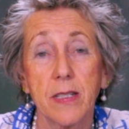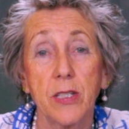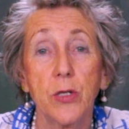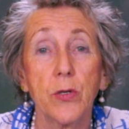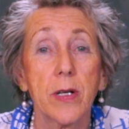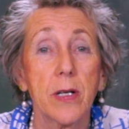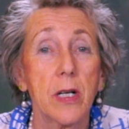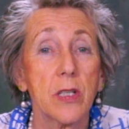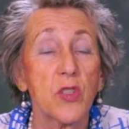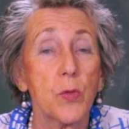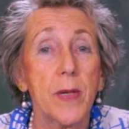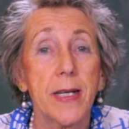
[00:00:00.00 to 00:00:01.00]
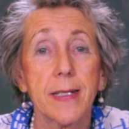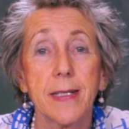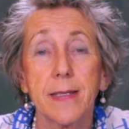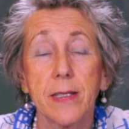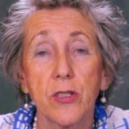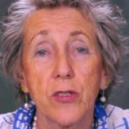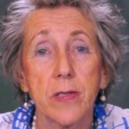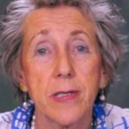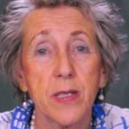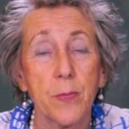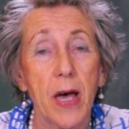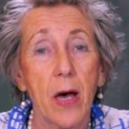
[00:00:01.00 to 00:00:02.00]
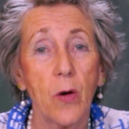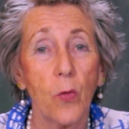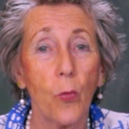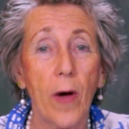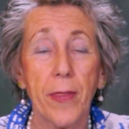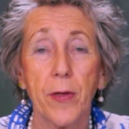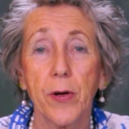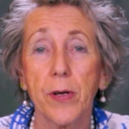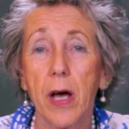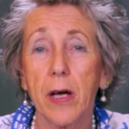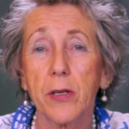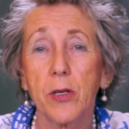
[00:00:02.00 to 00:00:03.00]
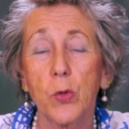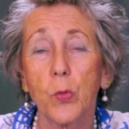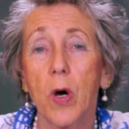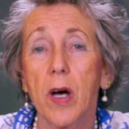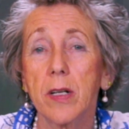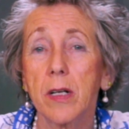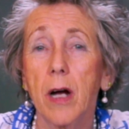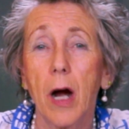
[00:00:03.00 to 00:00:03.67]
you can also make decisions about whether or not you want